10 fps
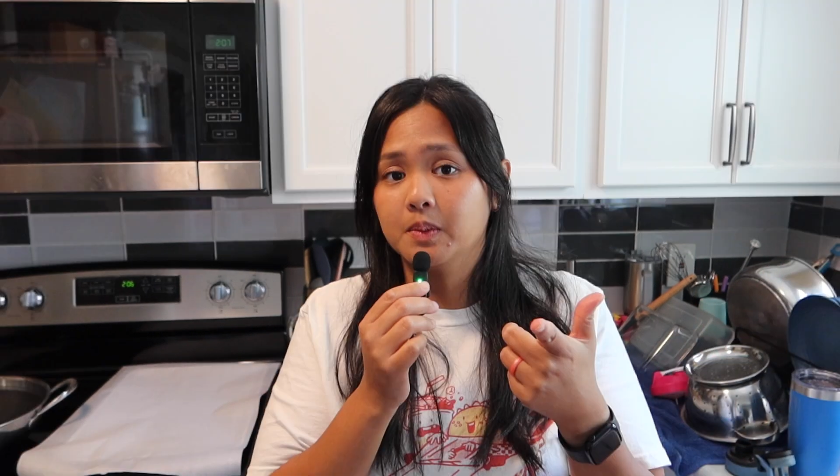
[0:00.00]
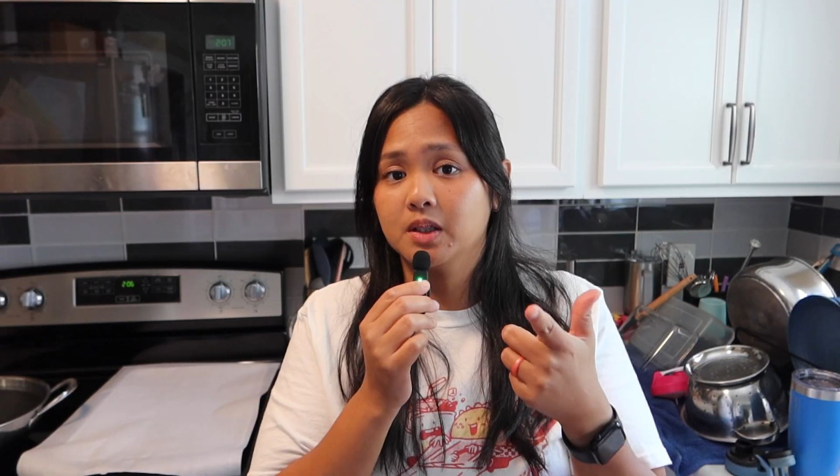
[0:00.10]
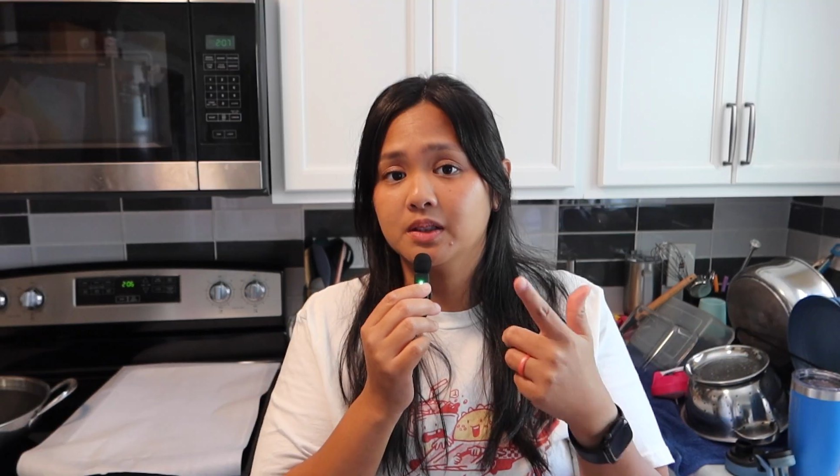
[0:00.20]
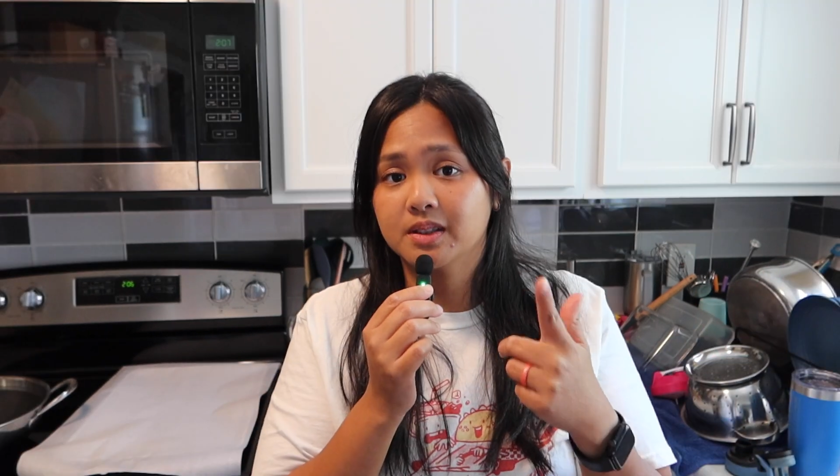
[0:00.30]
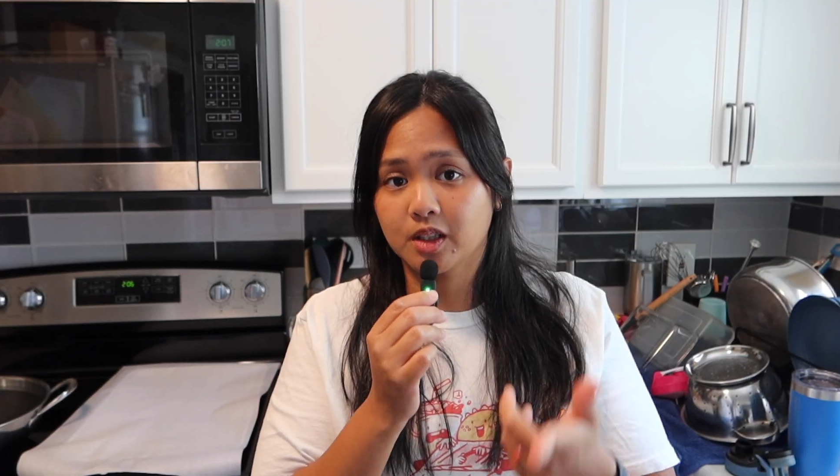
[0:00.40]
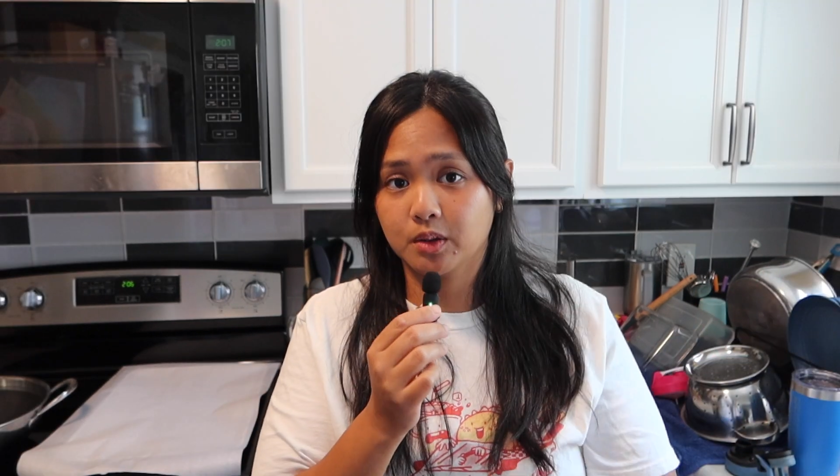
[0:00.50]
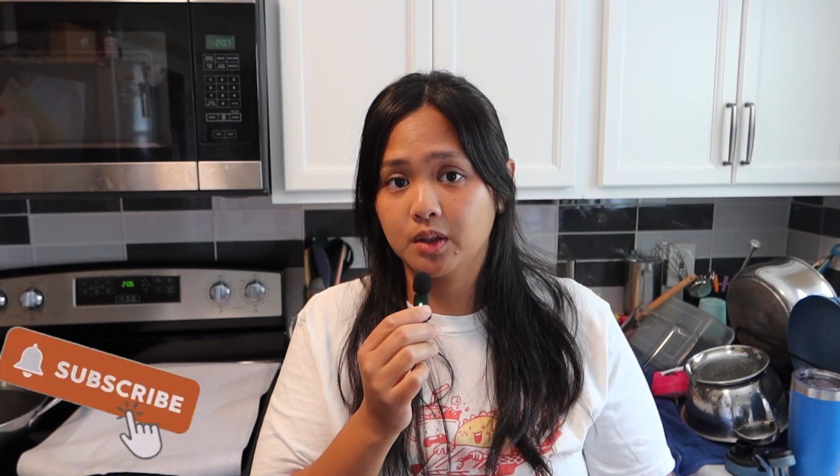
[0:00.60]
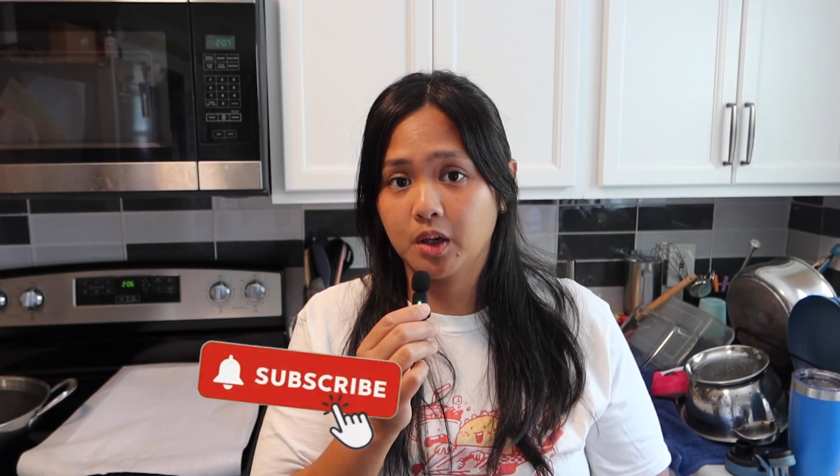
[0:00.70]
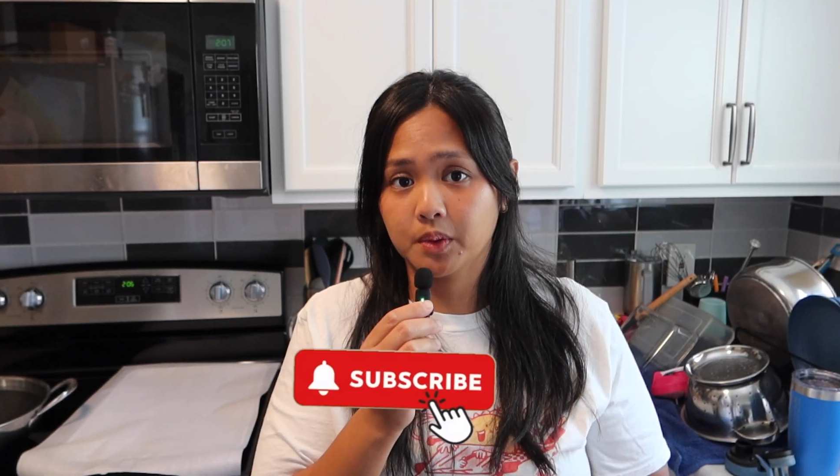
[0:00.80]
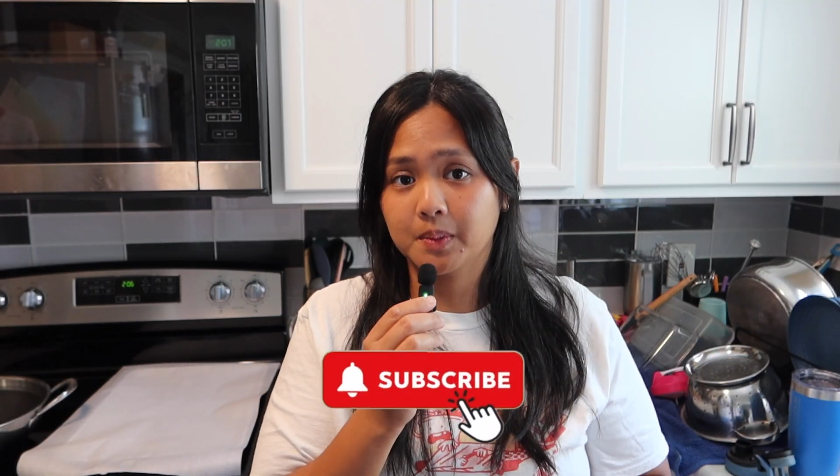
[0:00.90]
I'm gonna take you
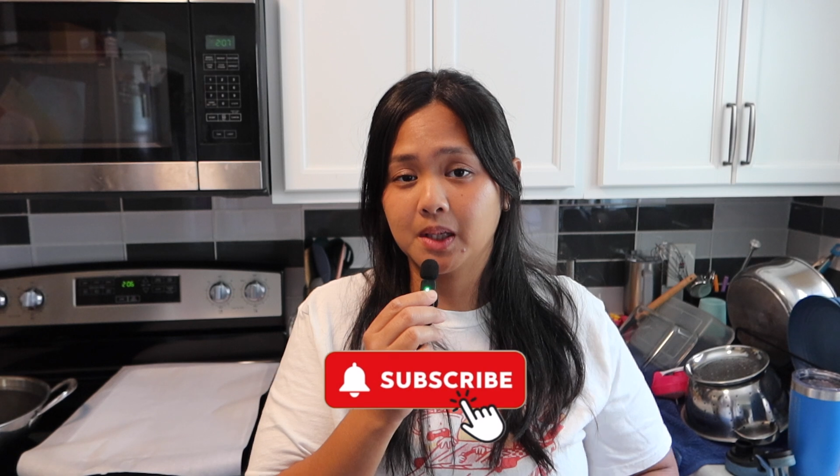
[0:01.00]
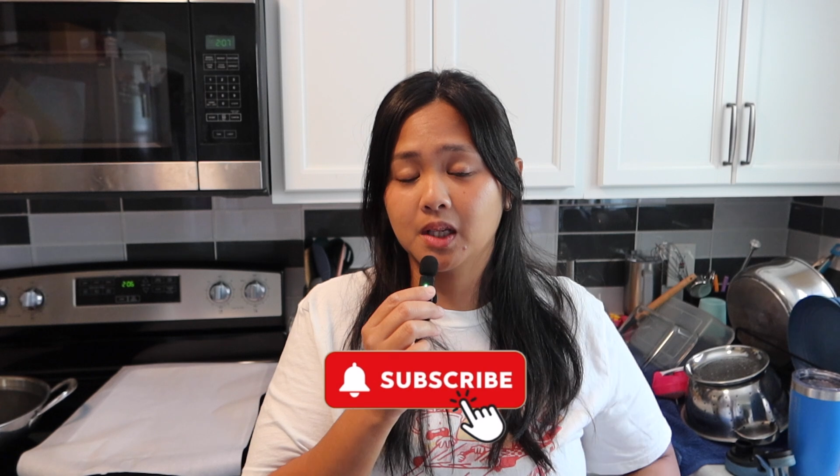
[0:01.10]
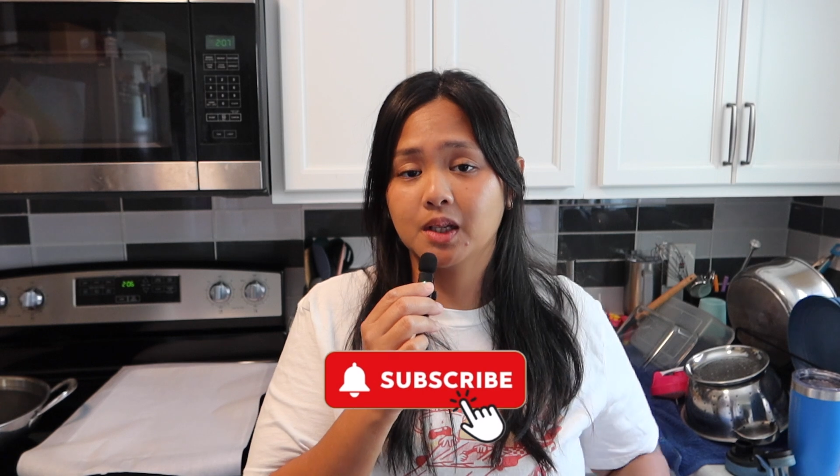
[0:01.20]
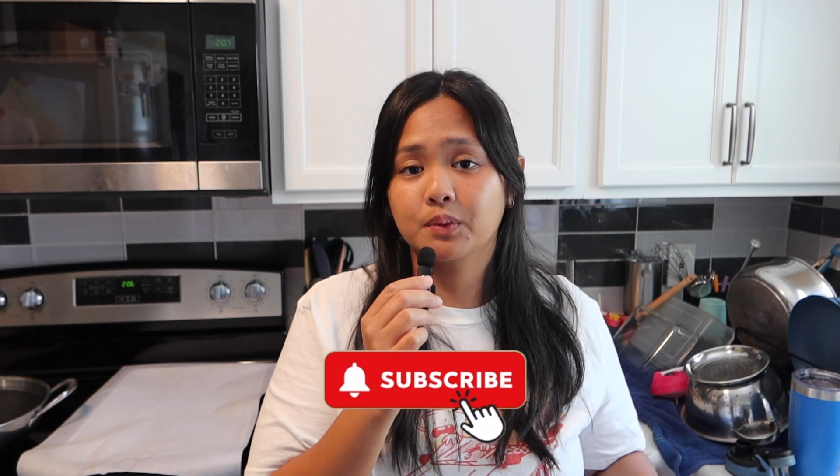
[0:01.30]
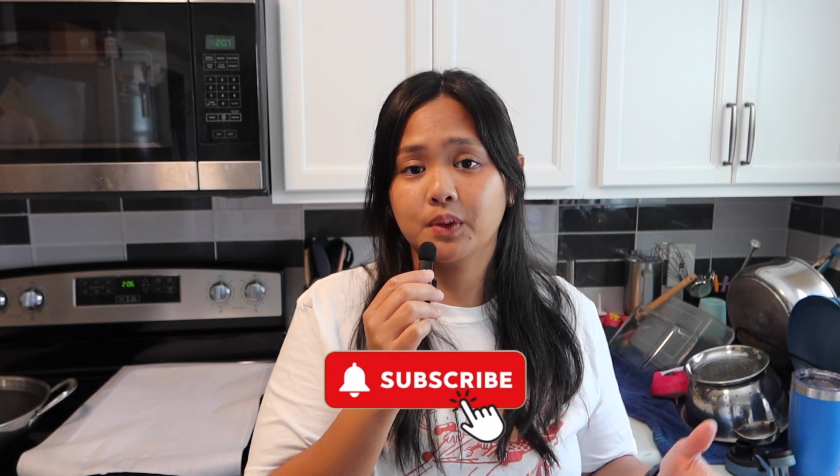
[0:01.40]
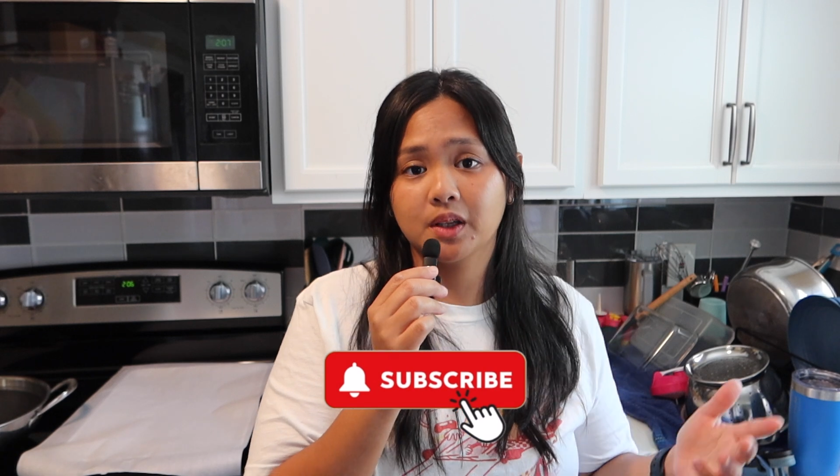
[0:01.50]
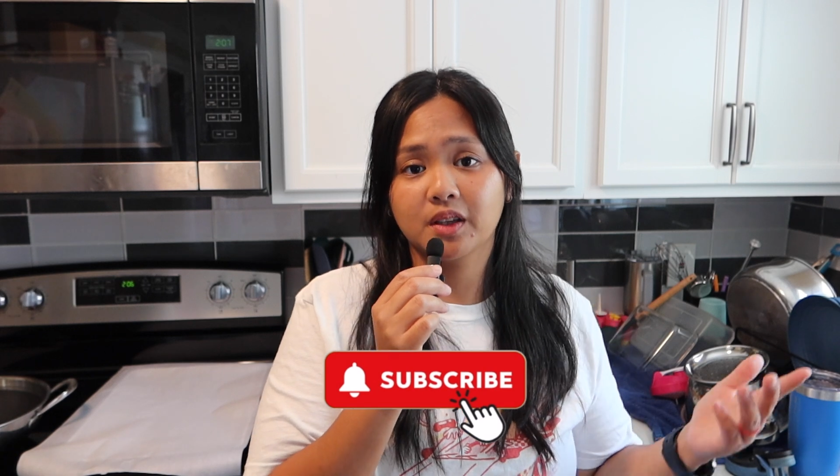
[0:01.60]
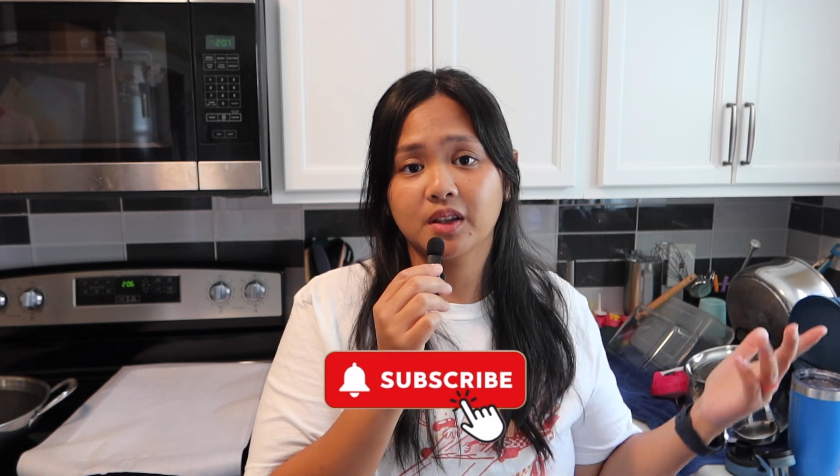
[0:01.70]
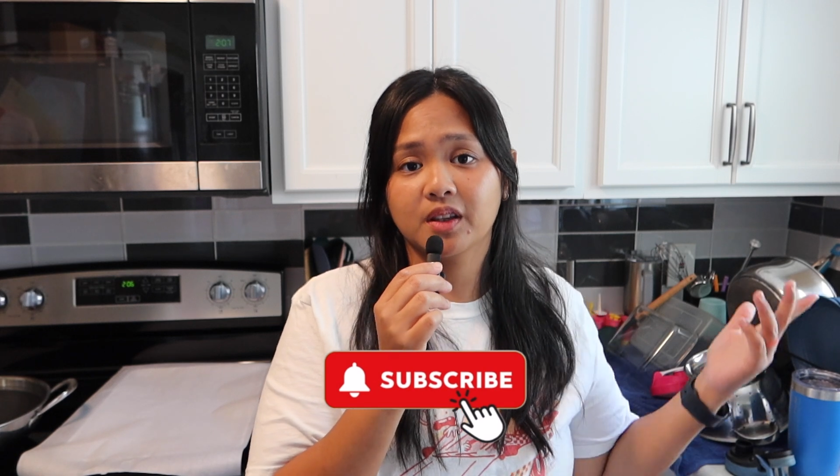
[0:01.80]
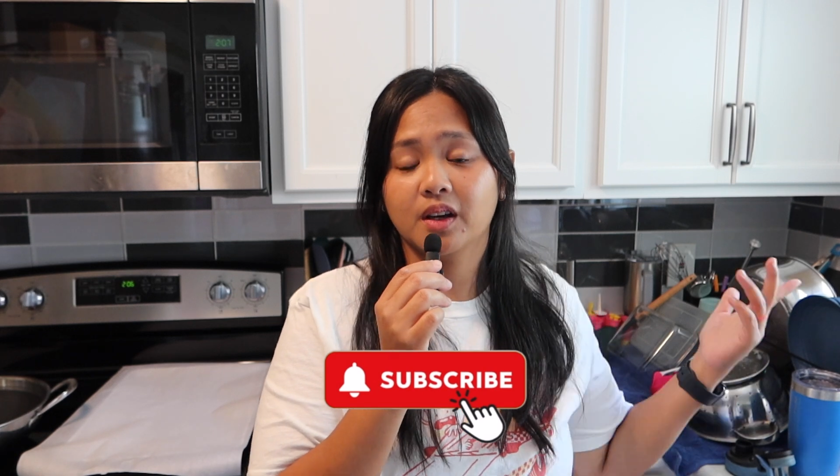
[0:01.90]
along with me
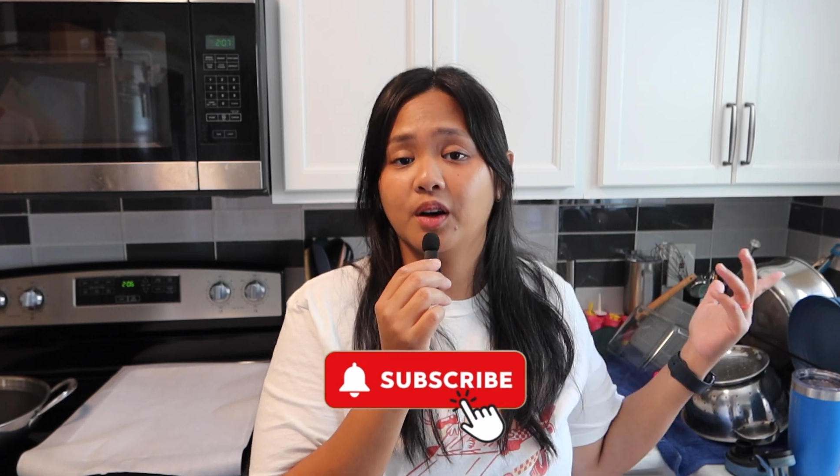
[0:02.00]
with